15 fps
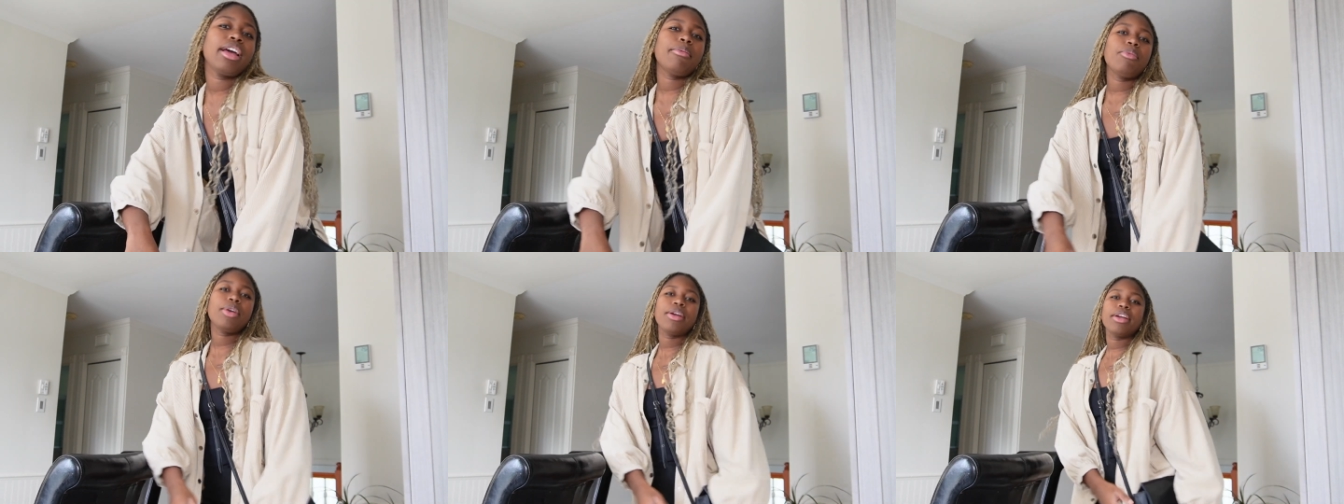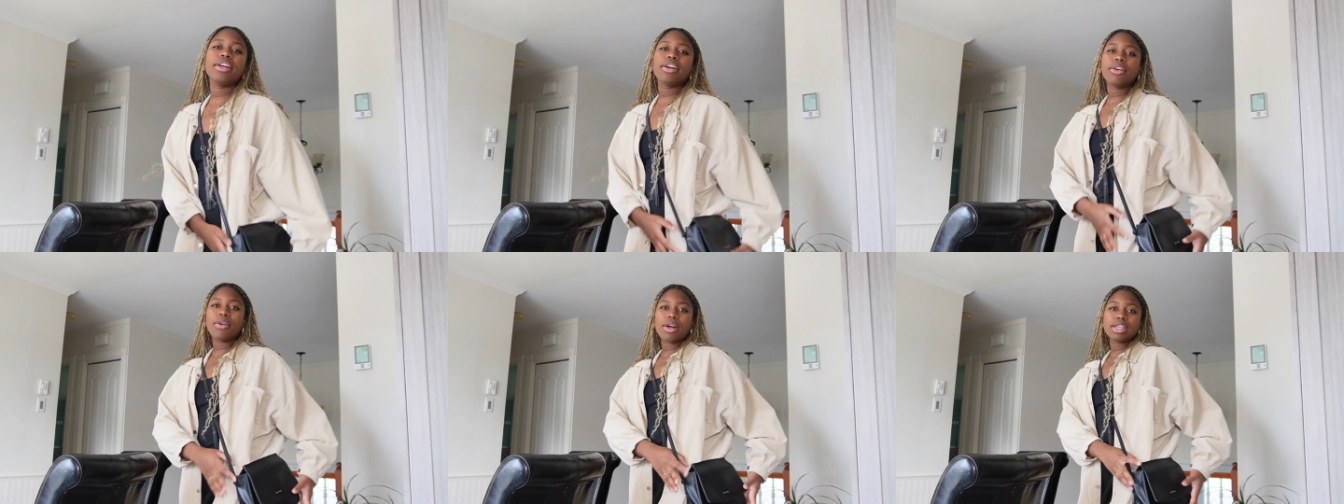I'm
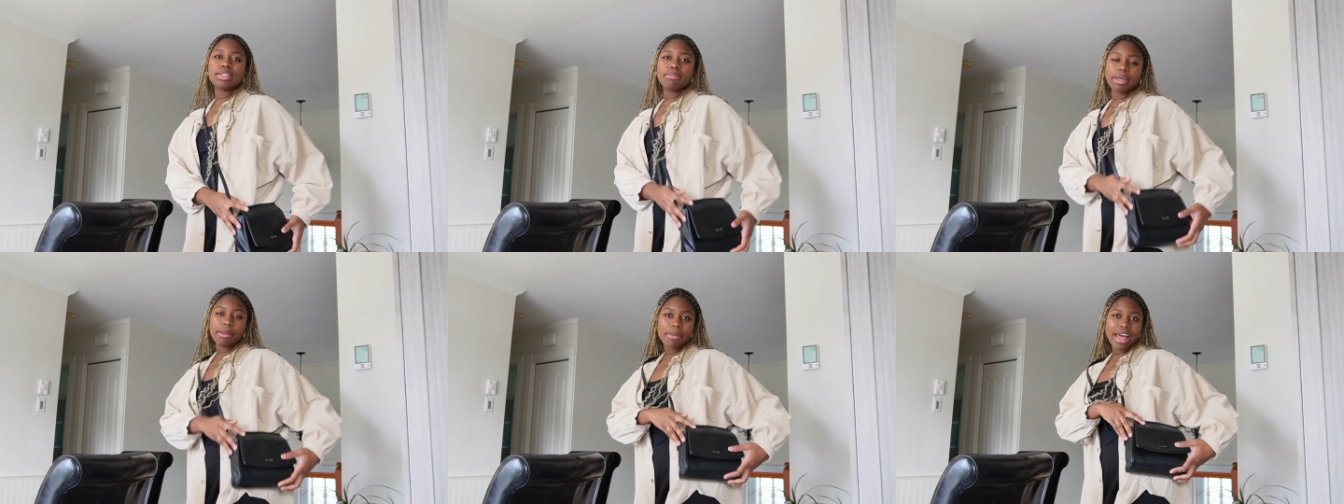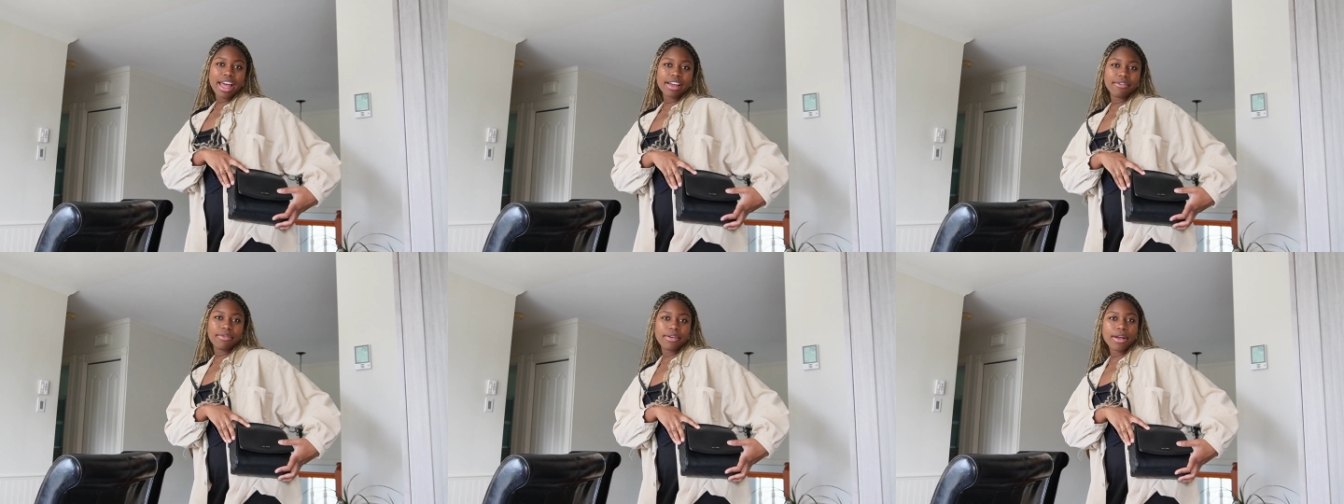wearing a crossbody
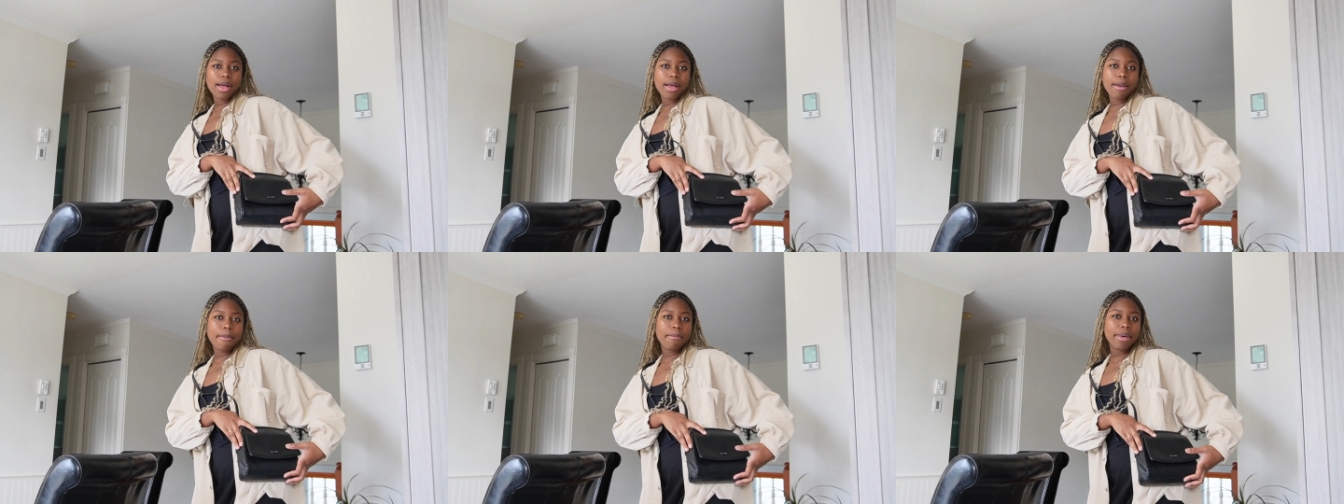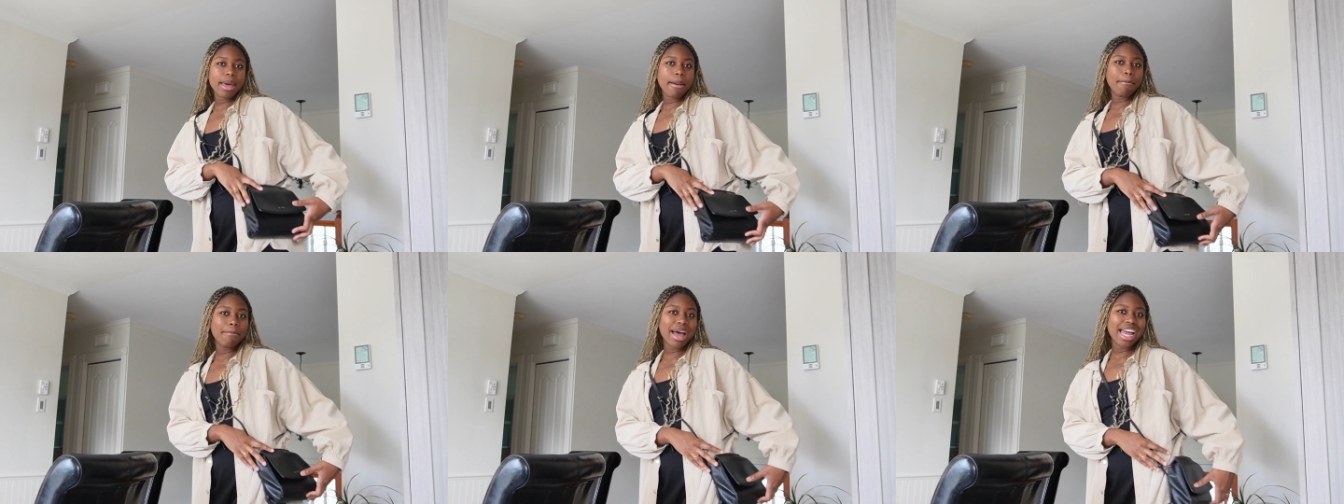bag from
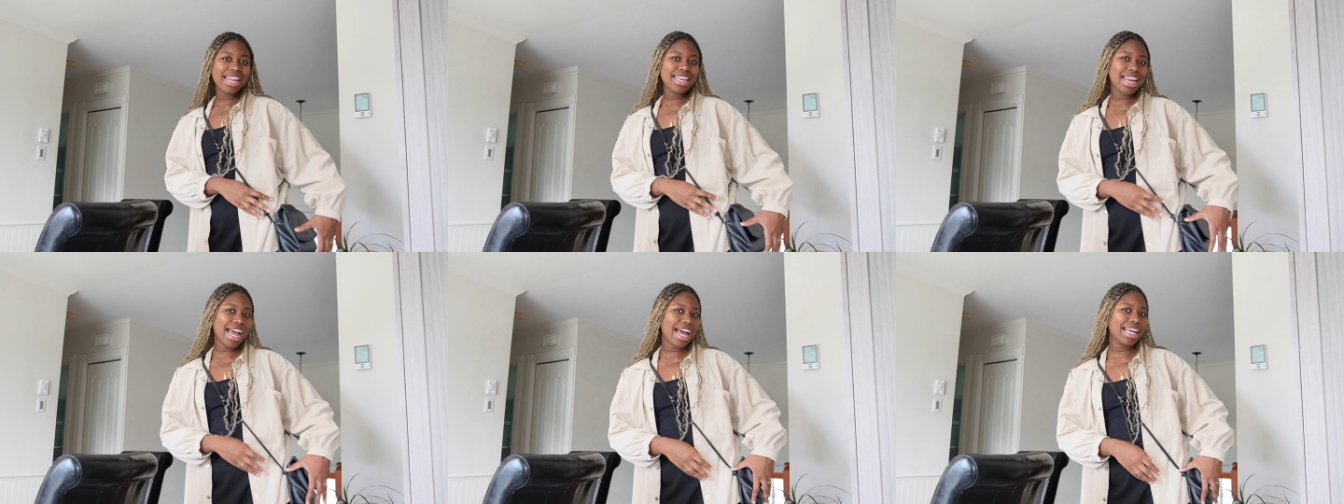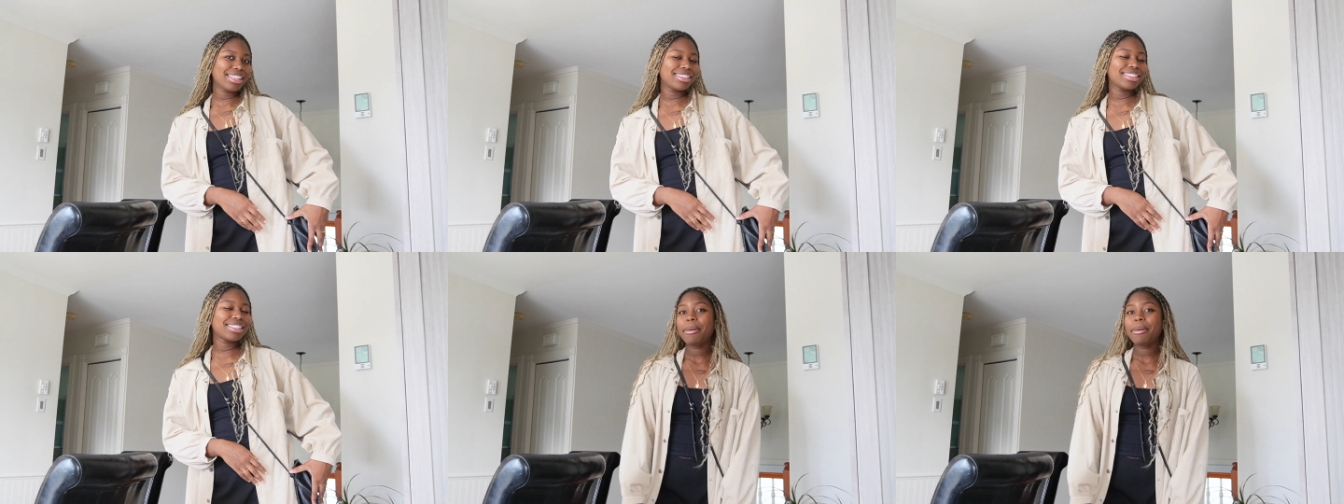Matt and Nat.